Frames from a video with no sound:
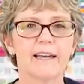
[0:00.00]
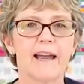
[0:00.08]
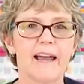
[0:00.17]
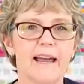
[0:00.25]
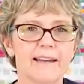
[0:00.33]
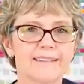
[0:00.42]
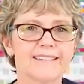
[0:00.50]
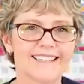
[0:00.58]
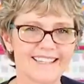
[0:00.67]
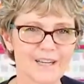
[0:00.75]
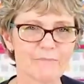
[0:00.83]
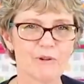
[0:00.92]
and
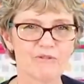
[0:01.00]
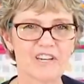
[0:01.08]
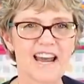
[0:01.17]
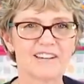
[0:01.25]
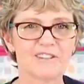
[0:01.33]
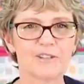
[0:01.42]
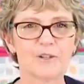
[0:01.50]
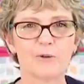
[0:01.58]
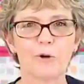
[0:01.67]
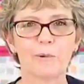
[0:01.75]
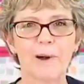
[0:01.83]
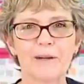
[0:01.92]
get it moving out of the
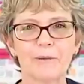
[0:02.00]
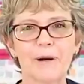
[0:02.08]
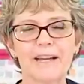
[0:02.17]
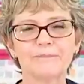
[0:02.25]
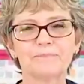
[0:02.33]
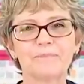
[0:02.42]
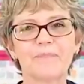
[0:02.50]
store right away.